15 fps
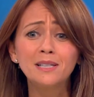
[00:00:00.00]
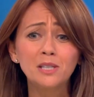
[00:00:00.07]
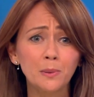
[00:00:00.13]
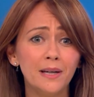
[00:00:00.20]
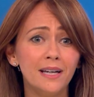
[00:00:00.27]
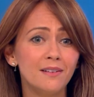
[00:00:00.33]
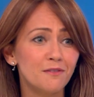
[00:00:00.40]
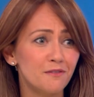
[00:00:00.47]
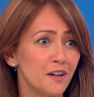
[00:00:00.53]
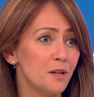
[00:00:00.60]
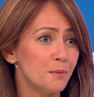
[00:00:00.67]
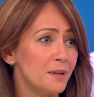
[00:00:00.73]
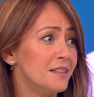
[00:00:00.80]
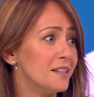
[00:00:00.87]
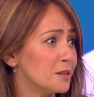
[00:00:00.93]
In between
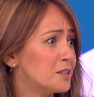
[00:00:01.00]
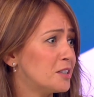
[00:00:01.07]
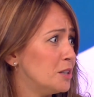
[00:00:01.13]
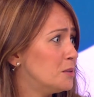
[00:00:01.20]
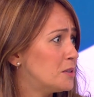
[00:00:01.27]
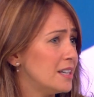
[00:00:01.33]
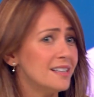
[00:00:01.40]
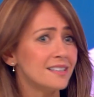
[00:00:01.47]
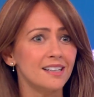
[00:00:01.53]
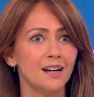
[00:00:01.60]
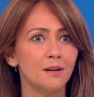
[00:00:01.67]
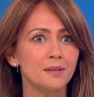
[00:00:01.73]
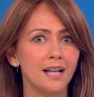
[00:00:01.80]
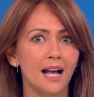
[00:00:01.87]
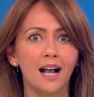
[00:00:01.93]
filming those two scenes,
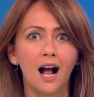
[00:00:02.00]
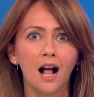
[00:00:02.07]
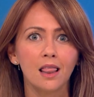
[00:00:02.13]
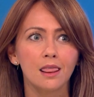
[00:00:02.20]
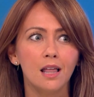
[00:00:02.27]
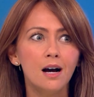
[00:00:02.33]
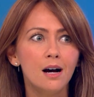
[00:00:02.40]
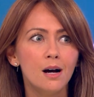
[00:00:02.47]
and I was like, hello,